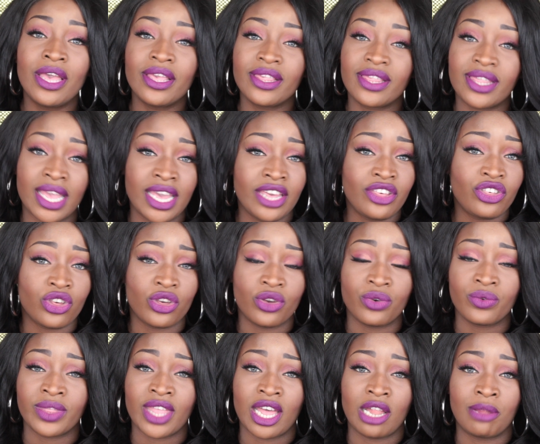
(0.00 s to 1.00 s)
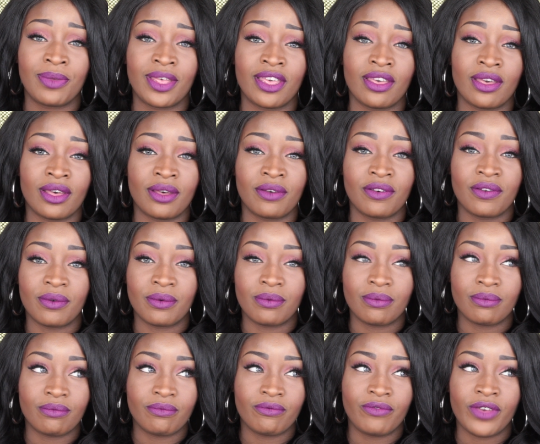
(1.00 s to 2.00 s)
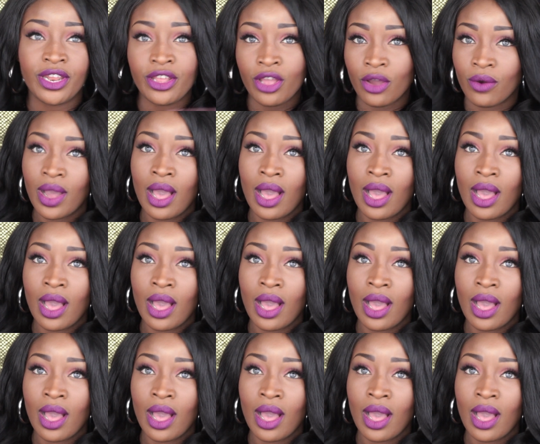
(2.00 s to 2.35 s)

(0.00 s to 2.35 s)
Stay tuned, there'll be a video